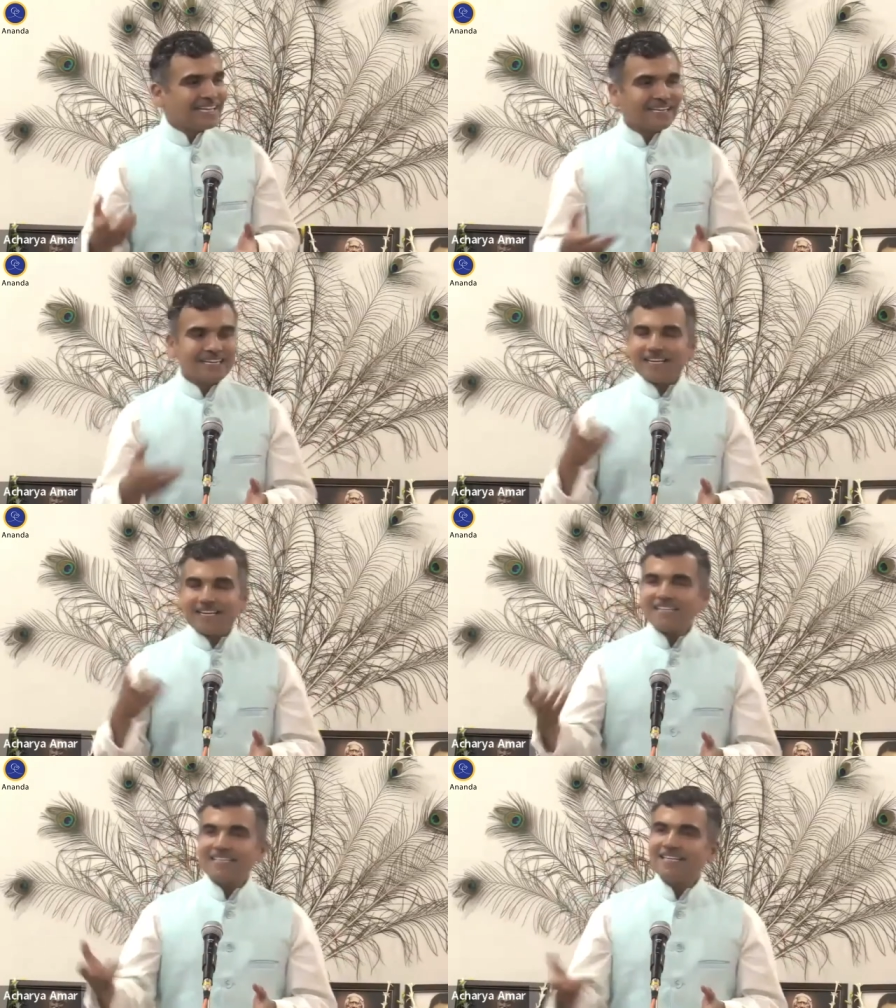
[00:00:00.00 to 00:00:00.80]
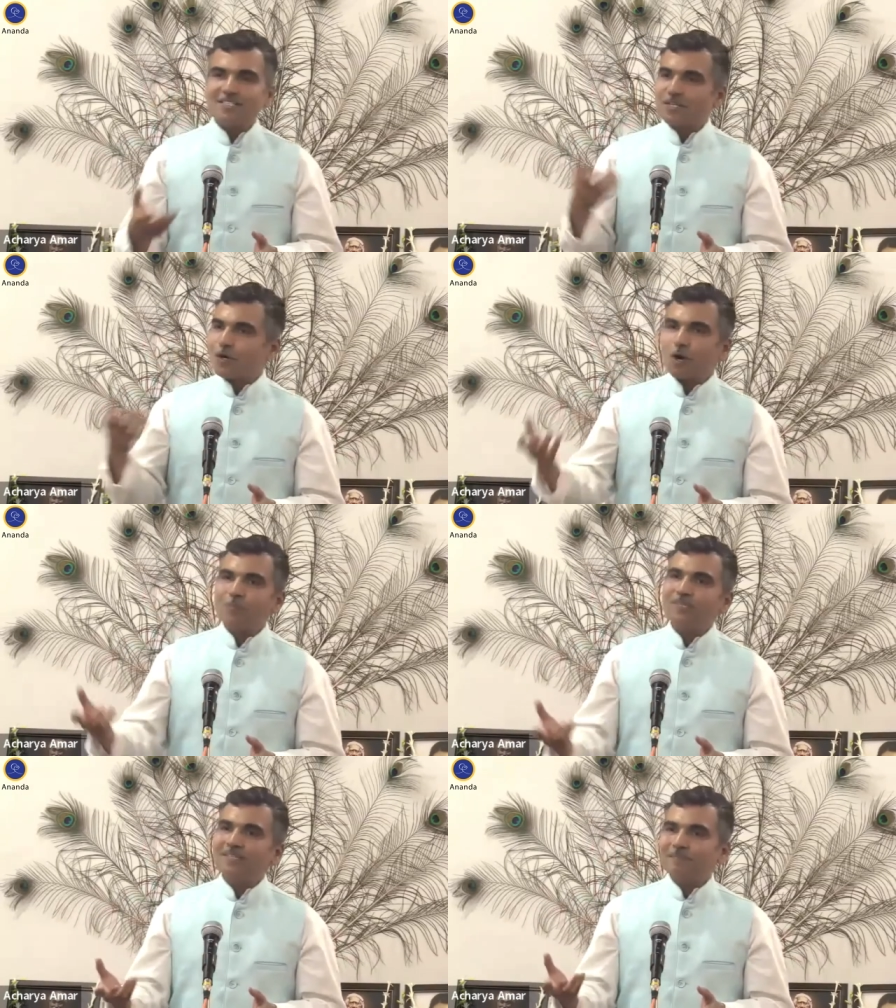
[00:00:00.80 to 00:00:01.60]
in India, I think it's a
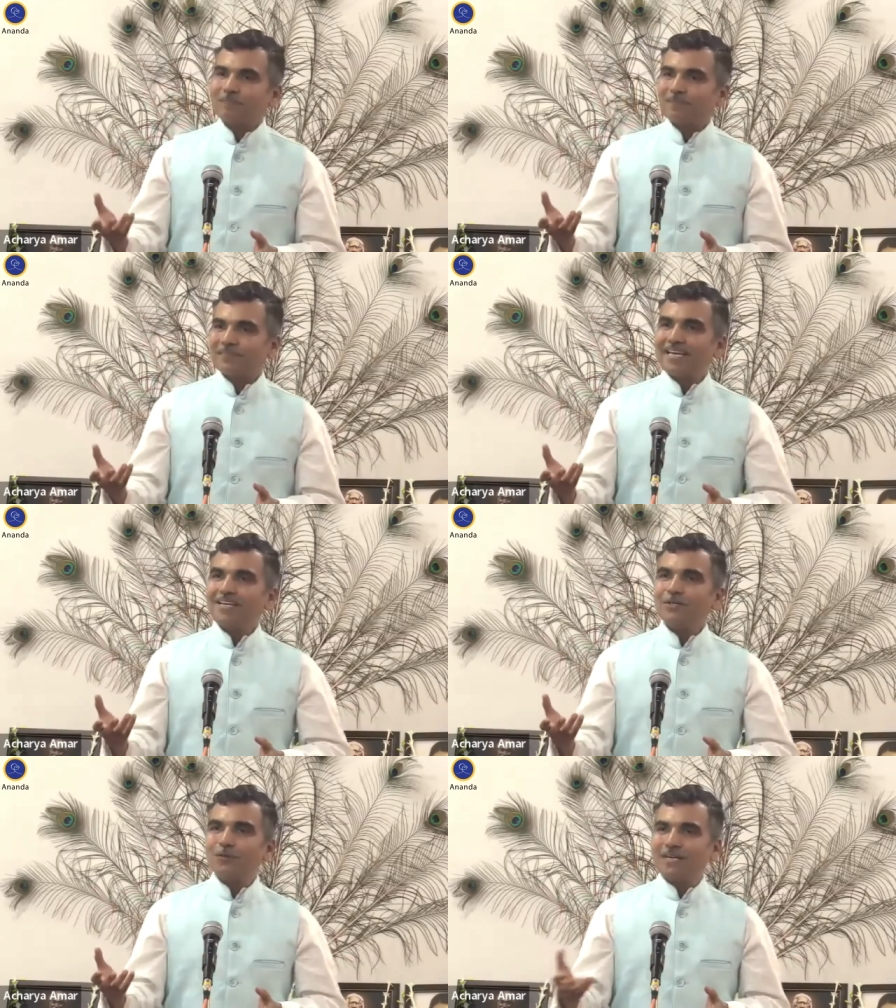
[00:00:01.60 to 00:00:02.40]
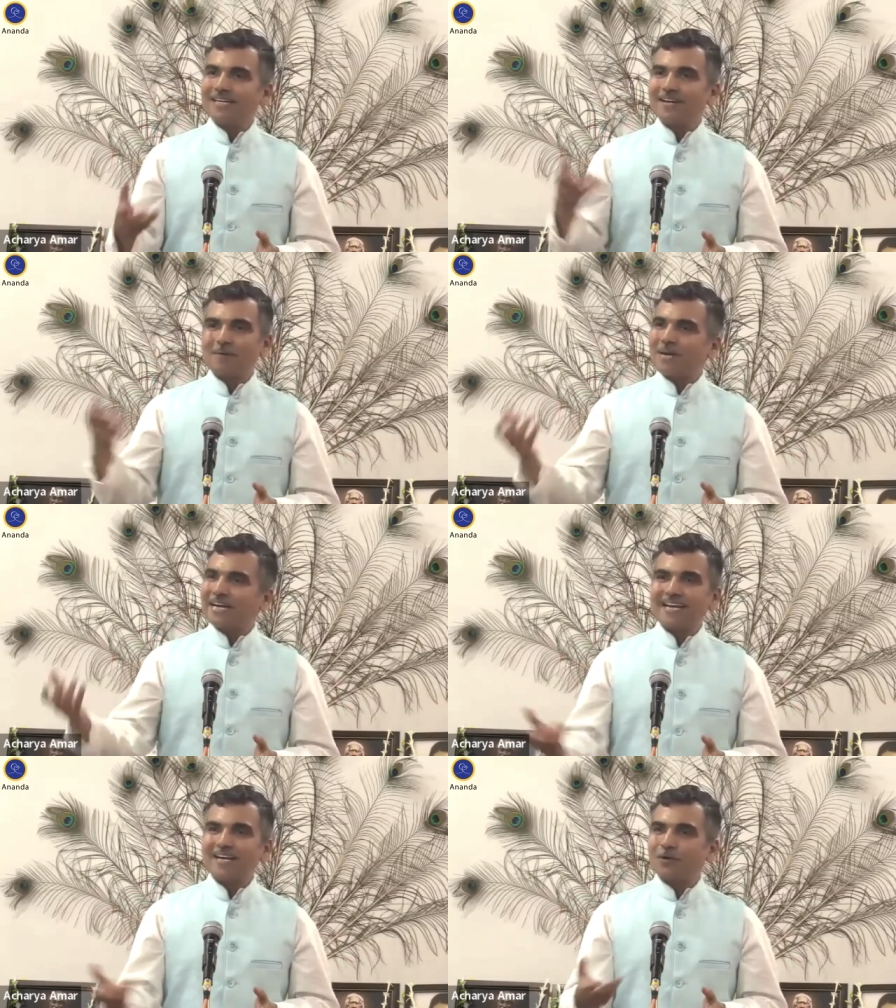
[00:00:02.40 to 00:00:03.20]
common thing to read
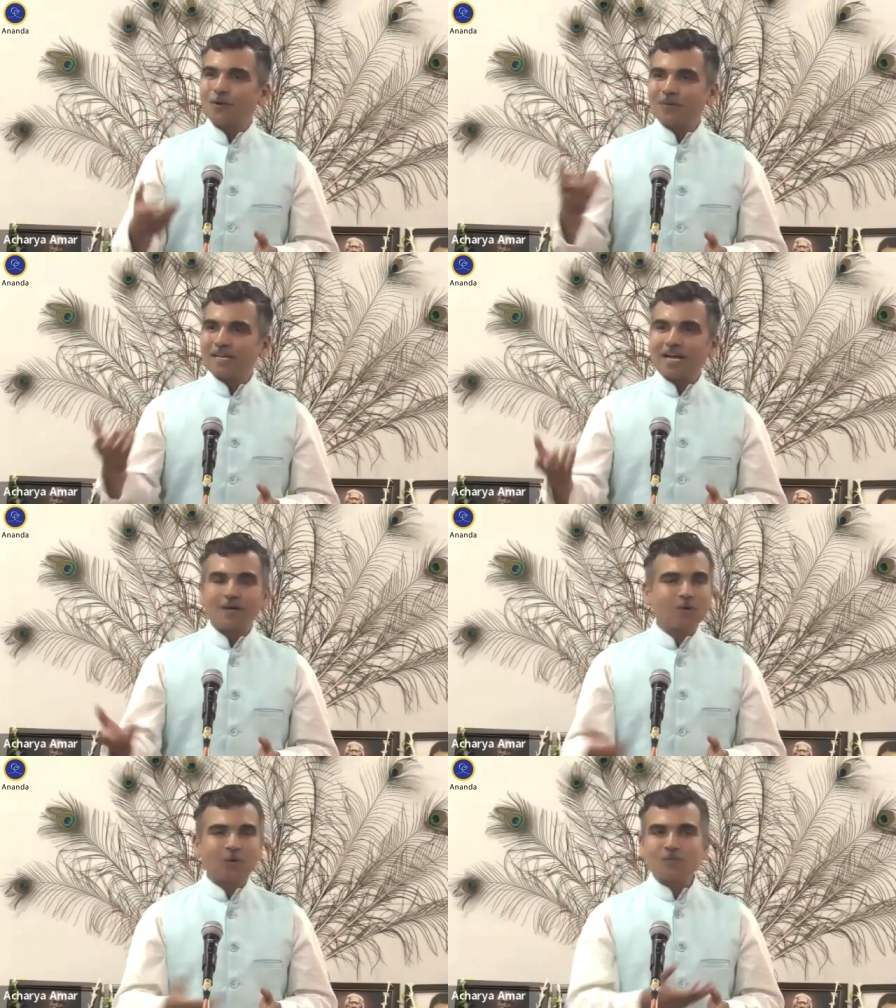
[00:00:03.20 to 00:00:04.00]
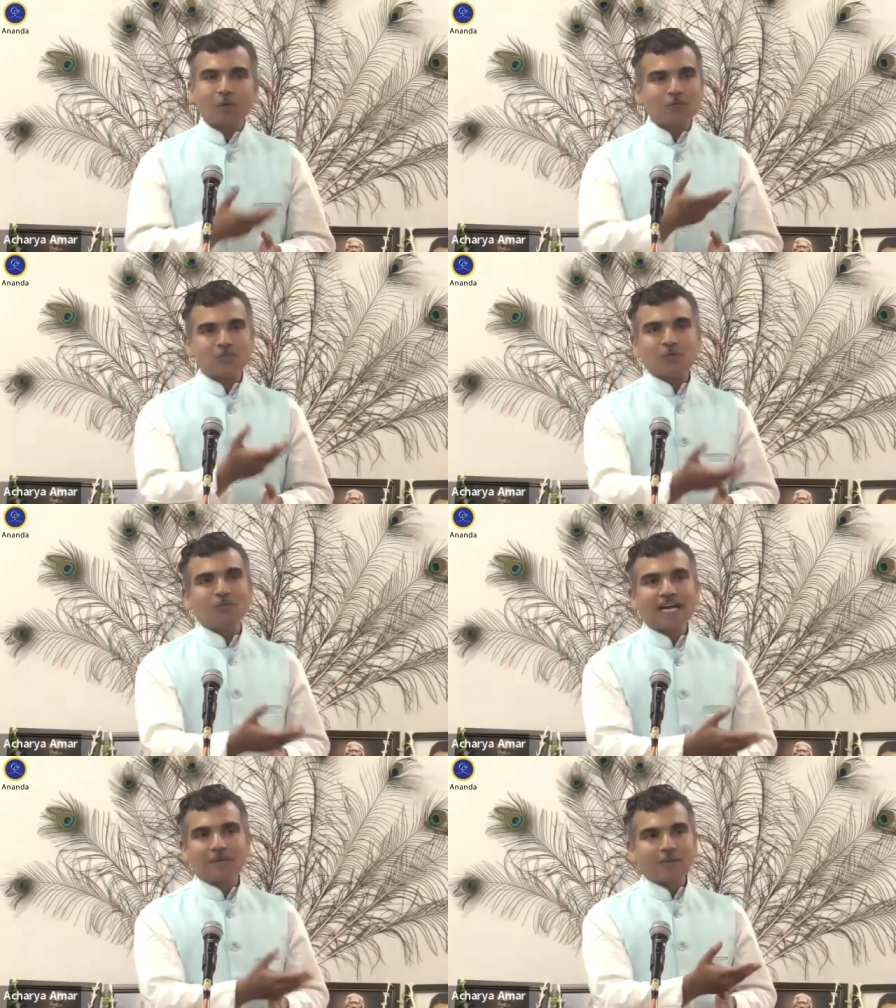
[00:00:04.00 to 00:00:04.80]
Ramayana at home. In our homes also,
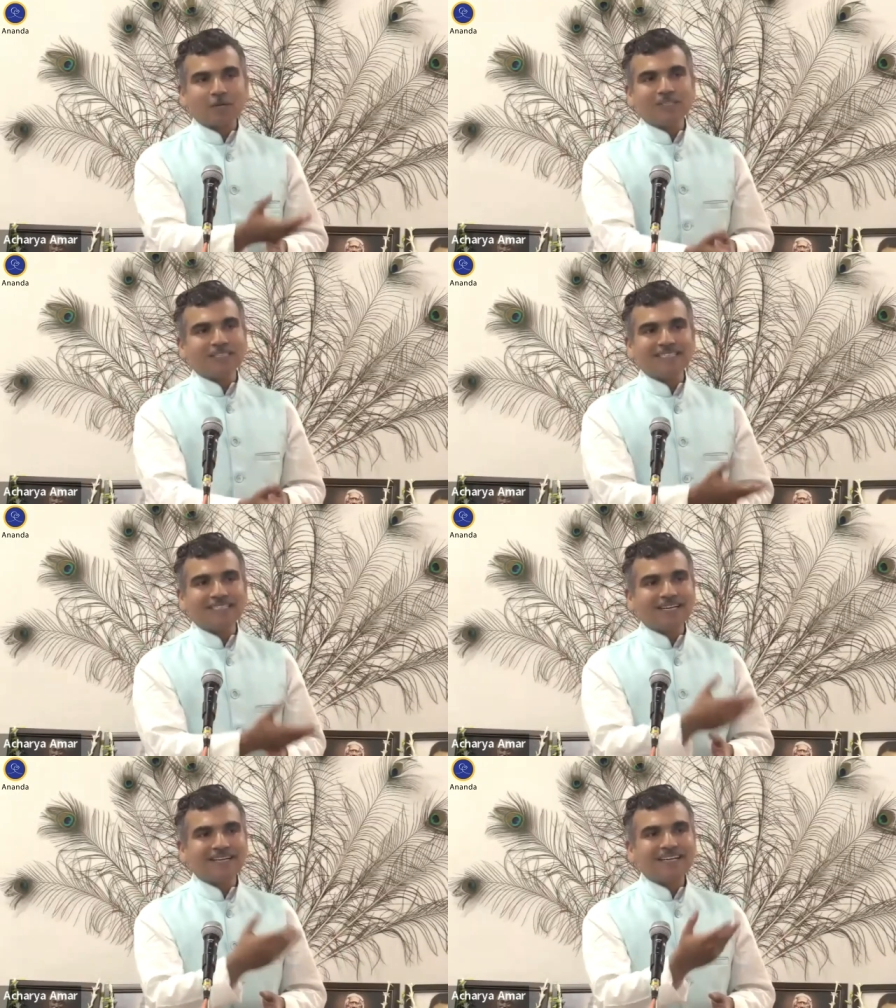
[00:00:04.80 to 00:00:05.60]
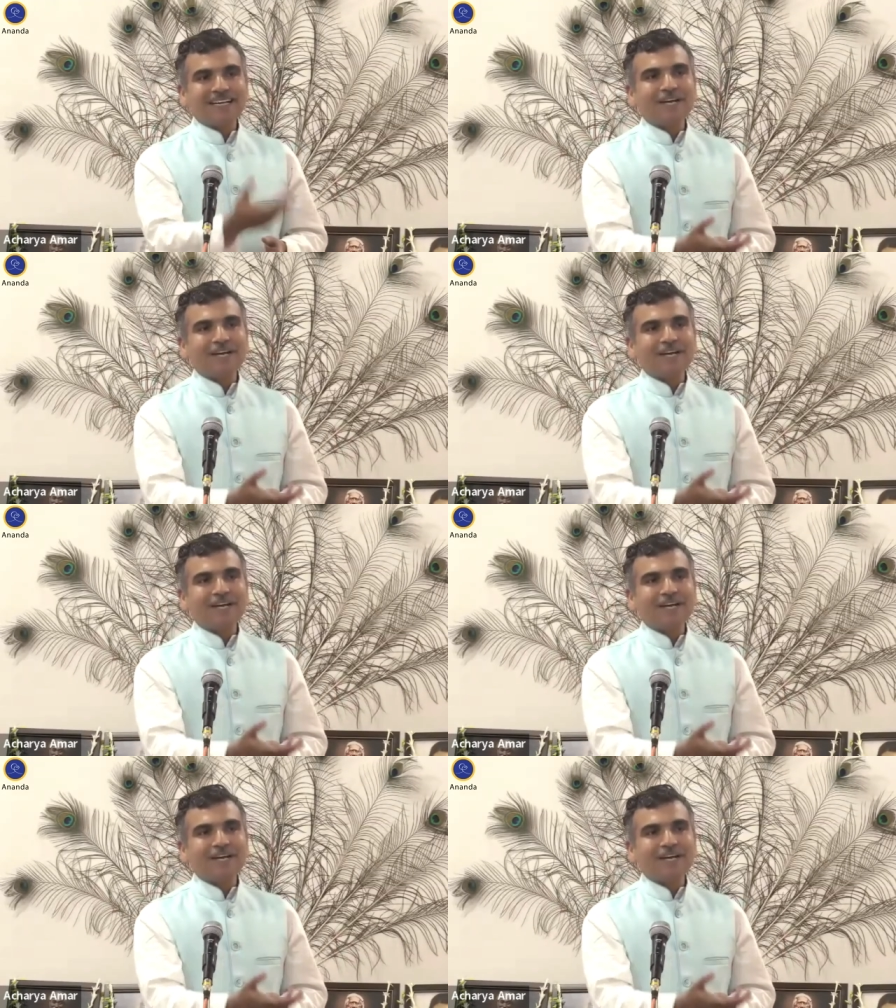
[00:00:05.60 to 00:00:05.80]
we had Bhagavad Gita.